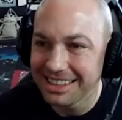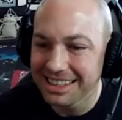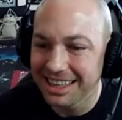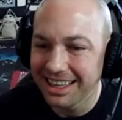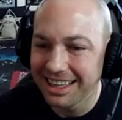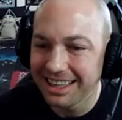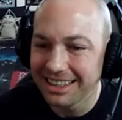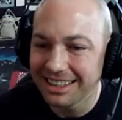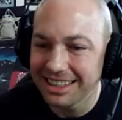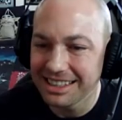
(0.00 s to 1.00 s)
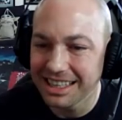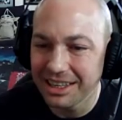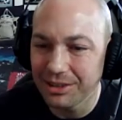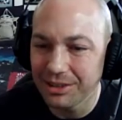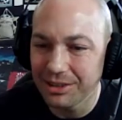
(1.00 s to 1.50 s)
they
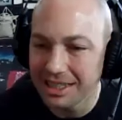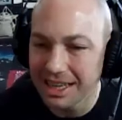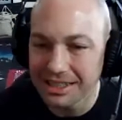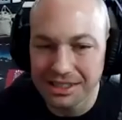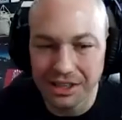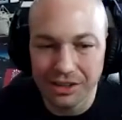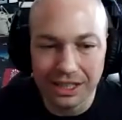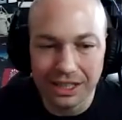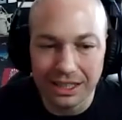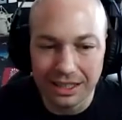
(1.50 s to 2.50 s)
don't necessarily,